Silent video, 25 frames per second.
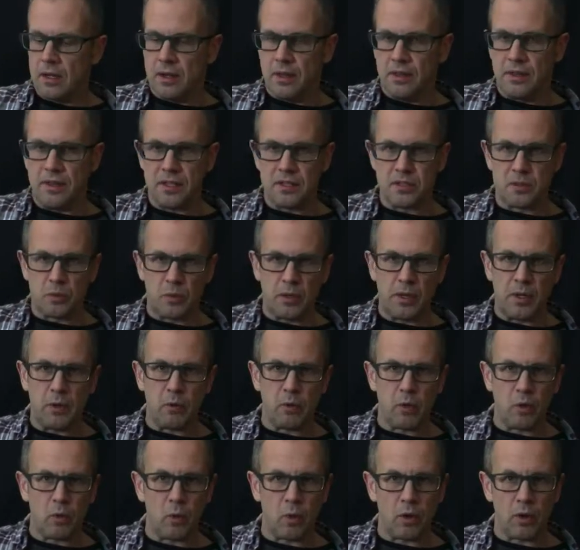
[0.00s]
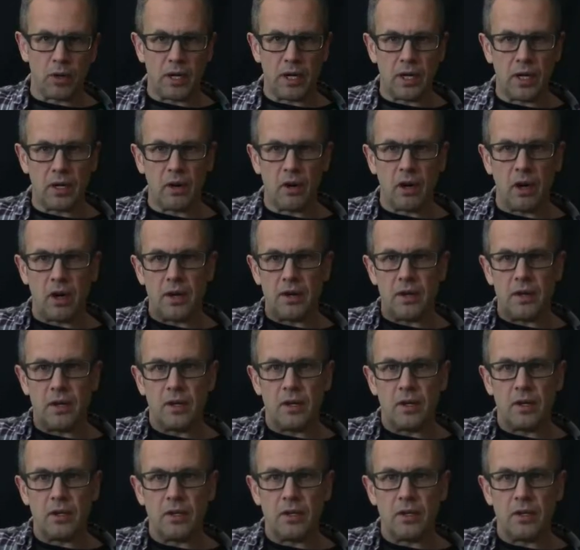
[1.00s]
This week we're working on